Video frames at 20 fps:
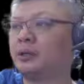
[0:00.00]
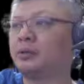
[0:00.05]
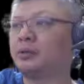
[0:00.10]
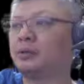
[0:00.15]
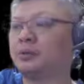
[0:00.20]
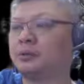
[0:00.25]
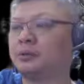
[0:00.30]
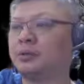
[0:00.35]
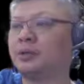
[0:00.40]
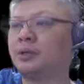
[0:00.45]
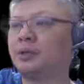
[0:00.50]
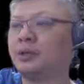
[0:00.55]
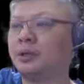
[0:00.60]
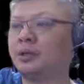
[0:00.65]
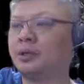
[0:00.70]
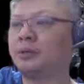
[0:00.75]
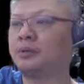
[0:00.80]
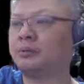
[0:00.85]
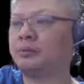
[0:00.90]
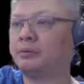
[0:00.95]

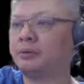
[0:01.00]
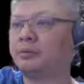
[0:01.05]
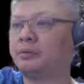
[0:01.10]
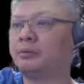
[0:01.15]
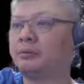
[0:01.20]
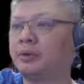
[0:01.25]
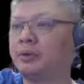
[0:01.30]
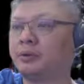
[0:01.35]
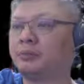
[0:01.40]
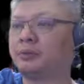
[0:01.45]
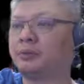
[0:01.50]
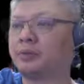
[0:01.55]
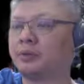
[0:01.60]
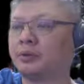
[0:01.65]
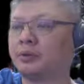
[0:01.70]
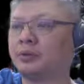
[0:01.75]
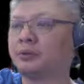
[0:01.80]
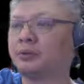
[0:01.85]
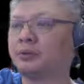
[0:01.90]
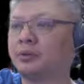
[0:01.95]
usually red
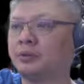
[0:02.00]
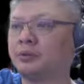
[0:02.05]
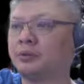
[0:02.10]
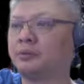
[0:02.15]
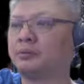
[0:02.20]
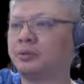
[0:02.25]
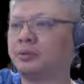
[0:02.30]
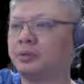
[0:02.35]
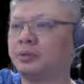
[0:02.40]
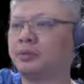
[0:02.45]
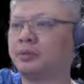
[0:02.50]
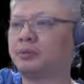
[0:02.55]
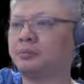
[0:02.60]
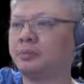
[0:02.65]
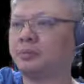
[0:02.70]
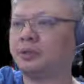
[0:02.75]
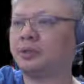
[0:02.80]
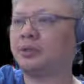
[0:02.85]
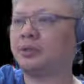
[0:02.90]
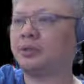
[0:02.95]
would continue with
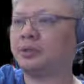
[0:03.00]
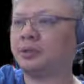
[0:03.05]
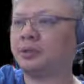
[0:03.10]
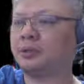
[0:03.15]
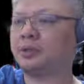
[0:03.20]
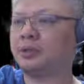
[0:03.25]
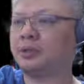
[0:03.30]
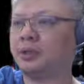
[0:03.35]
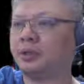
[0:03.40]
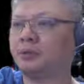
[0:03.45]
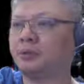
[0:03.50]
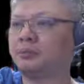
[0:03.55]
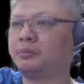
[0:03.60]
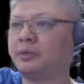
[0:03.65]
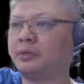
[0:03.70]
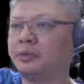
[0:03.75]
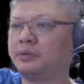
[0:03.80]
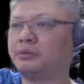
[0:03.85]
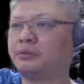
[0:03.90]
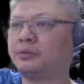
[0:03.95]

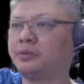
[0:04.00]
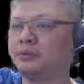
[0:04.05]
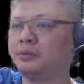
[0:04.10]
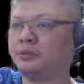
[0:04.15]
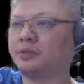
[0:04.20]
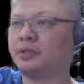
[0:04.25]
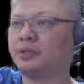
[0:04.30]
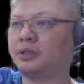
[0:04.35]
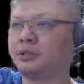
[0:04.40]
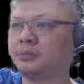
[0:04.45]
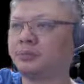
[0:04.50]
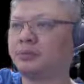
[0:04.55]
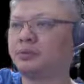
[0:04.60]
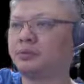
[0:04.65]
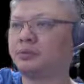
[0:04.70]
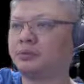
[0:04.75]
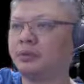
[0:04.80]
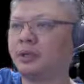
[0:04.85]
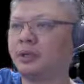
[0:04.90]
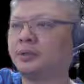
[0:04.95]

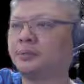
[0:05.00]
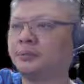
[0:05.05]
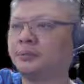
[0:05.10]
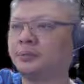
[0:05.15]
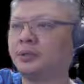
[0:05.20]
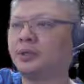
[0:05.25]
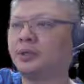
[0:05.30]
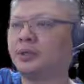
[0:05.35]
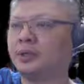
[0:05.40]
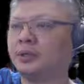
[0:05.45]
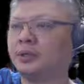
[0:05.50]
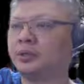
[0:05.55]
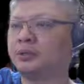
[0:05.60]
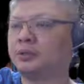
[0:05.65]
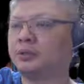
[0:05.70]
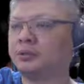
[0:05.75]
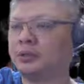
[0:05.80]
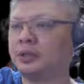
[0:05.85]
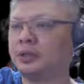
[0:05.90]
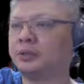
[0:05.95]
p6+1
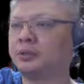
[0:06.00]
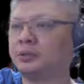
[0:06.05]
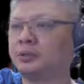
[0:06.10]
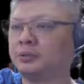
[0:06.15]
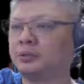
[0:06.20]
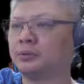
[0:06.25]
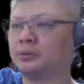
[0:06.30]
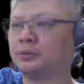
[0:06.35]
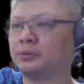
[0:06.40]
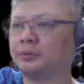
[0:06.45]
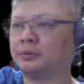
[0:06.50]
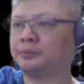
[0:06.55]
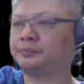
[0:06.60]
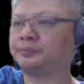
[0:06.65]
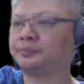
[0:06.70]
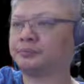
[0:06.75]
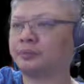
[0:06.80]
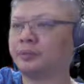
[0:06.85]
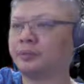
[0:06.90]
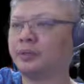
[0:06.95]
to try to
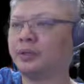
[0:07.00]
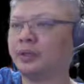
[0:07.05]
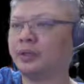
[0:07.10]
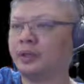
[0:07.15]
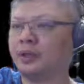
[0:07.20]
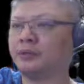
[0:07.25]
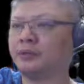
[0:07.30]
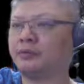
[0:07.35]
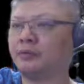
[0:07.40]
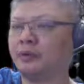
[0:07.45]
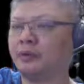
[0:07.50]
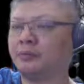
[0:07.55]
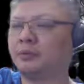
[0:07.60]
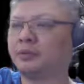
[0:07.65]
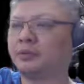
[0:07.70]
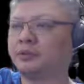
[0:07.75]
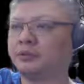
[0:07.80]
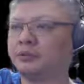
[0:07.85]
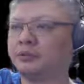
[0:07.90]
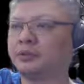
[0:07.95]

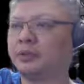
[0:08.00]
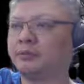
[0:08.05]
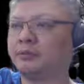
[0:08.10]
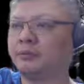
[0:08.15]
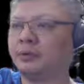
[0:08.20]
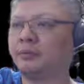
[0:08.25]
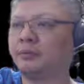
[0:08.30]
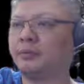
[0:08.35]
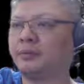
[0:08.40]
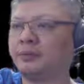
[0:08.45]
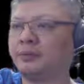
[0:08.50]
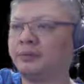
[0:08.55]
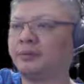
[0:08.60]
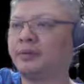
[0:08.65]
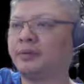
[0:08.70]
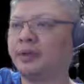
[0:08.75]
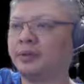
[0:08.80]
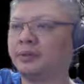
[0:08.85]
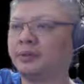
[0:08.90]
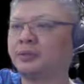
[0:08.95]
form some form of
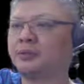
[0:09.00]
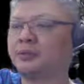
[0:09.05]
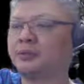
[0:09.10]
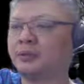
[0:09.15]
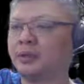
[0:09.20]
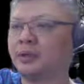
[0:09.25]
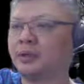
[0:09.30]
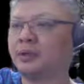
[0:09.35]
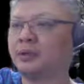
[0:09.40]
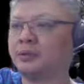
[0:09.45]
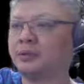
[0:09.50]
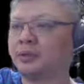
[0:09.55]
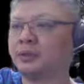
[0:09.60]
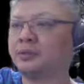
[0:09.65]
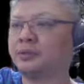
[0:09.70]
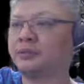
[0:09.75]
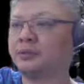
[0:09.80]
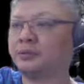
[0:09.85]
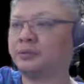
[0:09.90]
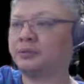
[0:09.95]
defense on
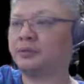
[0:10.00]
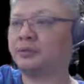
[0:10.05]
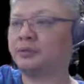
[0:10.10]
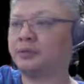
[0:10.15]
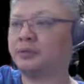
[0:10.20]
this